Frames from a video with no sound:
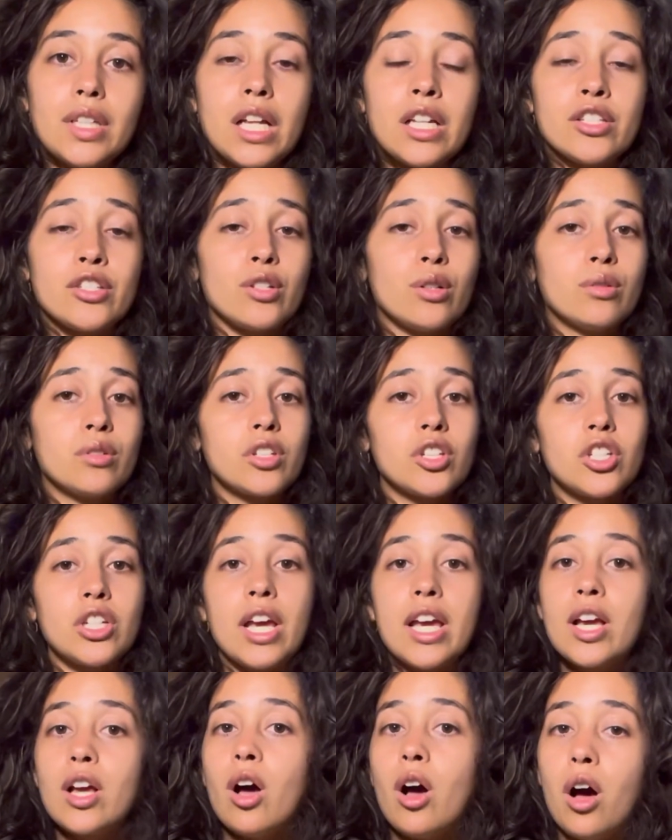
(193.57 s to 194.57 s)
So
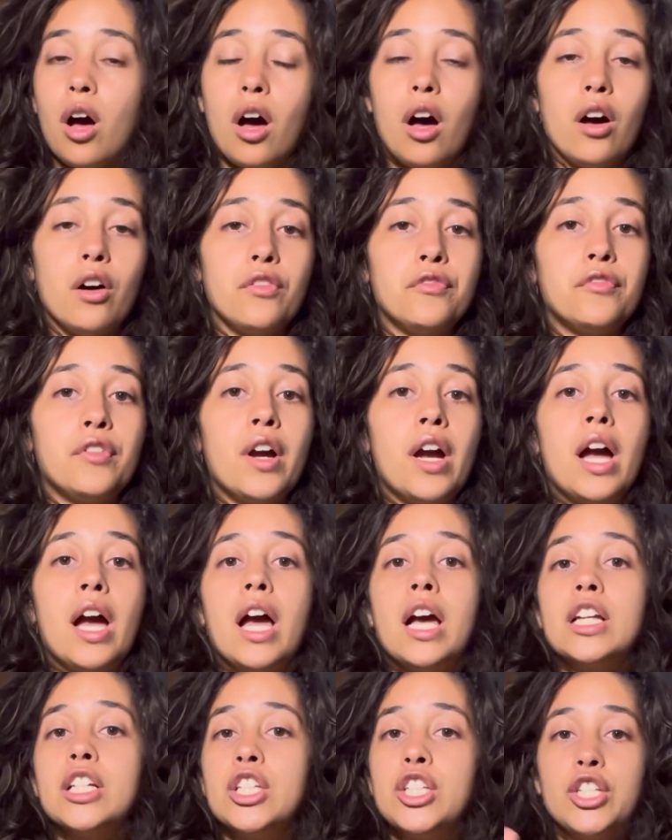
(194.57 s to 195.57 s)
shake off
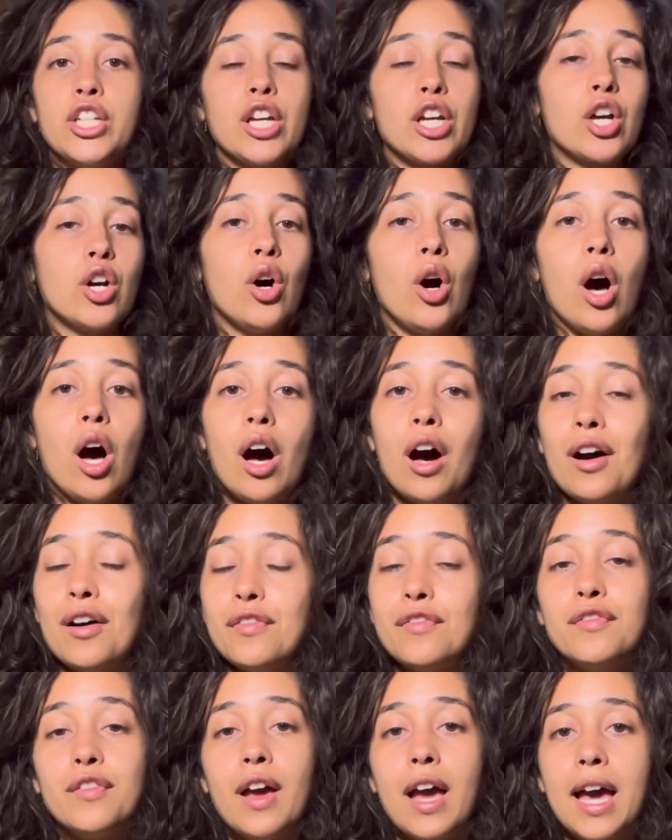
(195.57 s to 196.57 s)
Jiggle
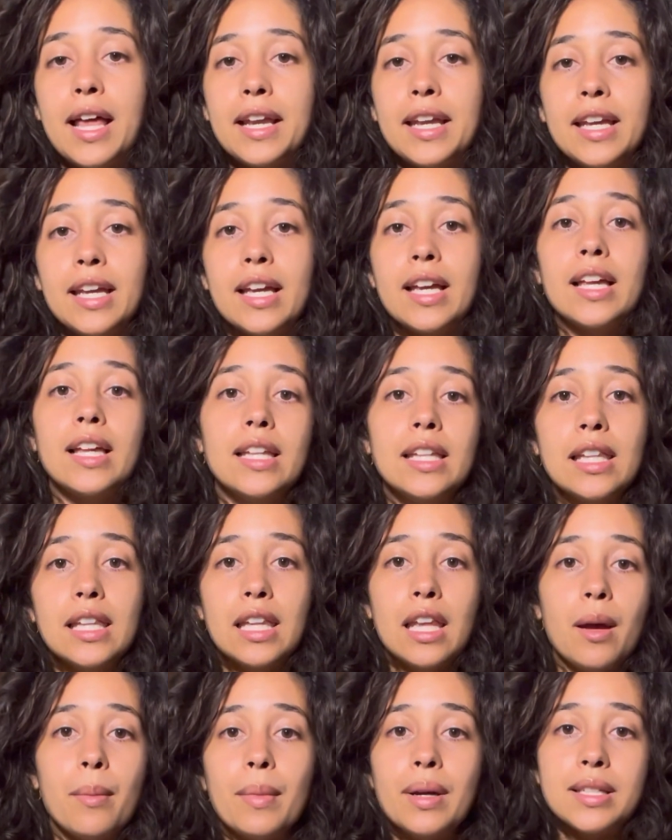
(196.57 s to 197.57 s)
off any
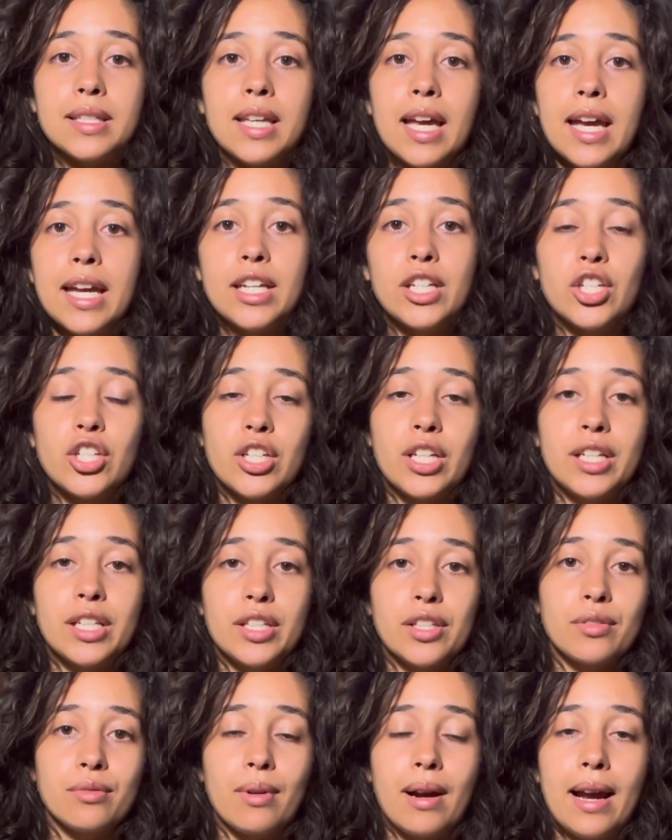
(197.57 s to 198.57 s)

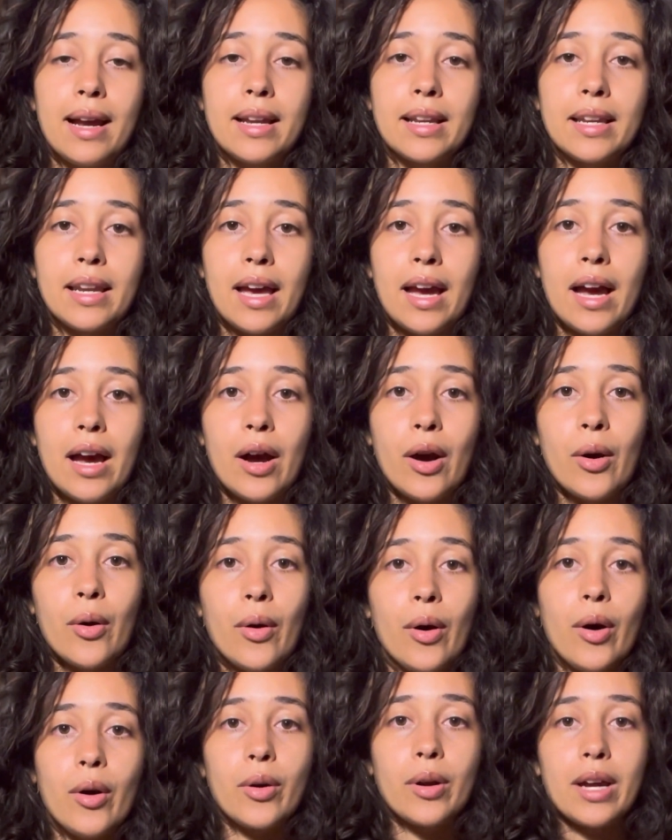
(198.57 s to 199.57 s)
limitations right now,
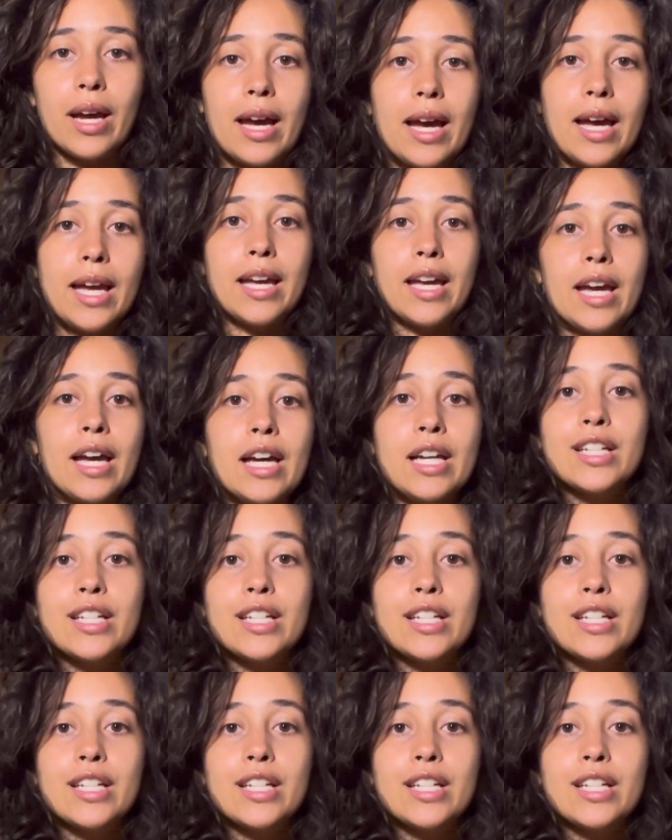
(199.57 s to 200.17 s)
okay?